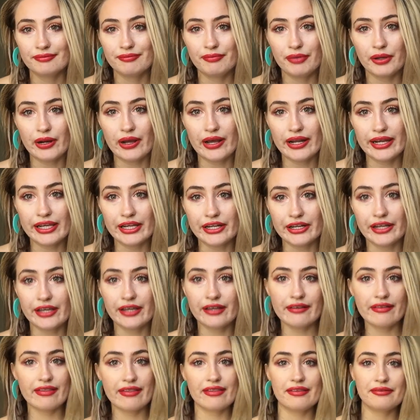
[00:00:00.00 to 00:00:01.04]
put on
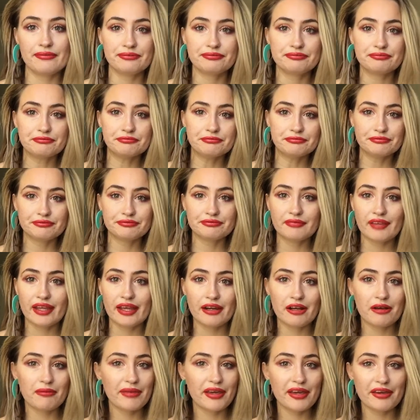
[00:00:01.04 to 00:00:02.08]
earrings, and
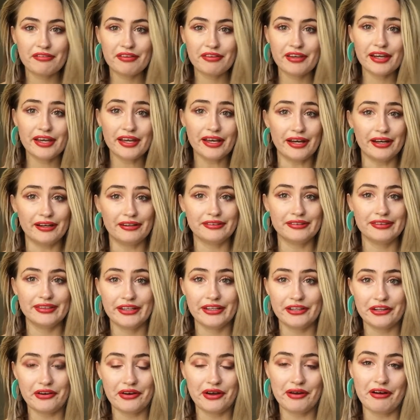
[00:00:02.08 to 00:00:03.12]
I'll make a video. You
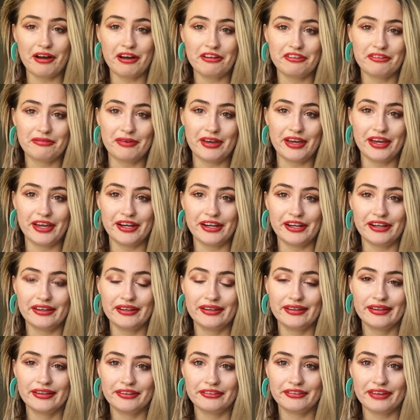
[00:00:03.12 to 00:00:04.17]
know, I washed my hair
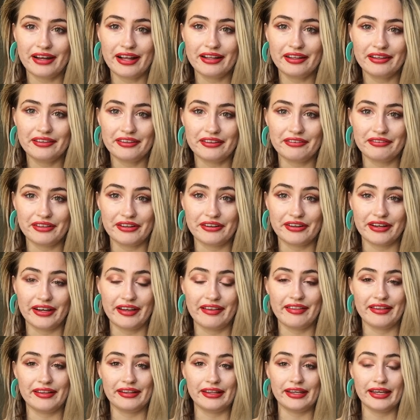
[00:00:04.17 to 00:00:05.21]
relatively
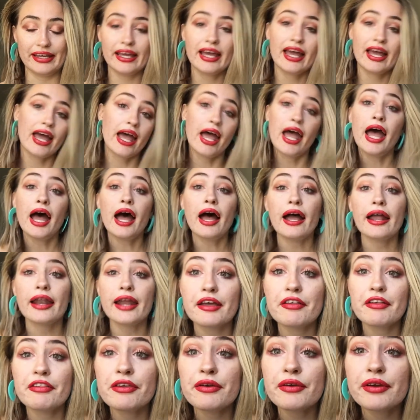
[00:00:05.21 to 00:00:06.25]
recently, and
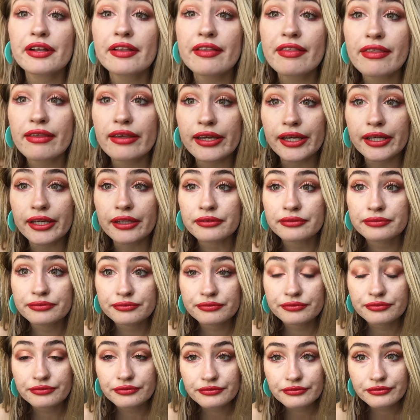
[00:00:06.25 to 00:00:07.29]
as you can see,
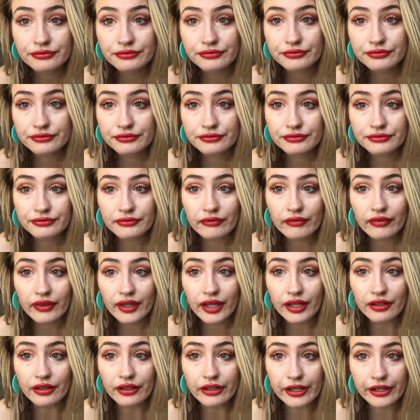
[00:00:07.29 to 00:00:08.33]

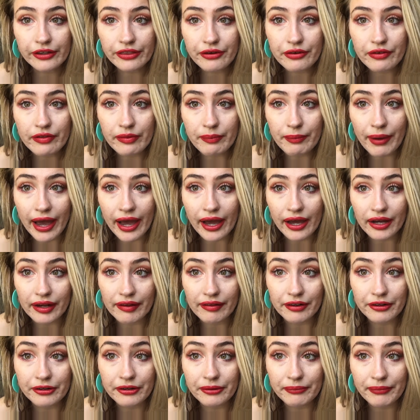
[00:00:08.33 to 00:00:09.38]
look at those bags
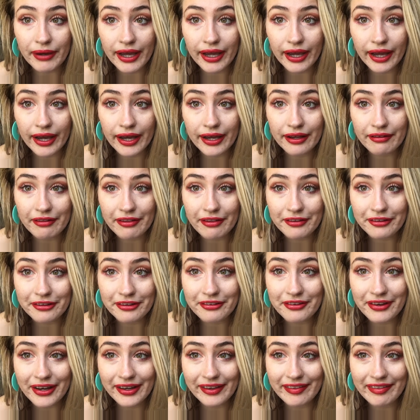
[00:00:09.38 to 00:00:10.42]
under my eyes. Do you
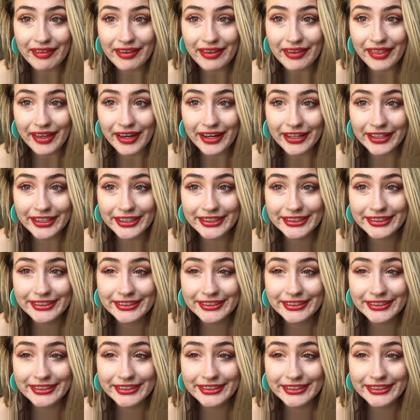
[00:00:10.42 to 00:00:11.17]
guys see that?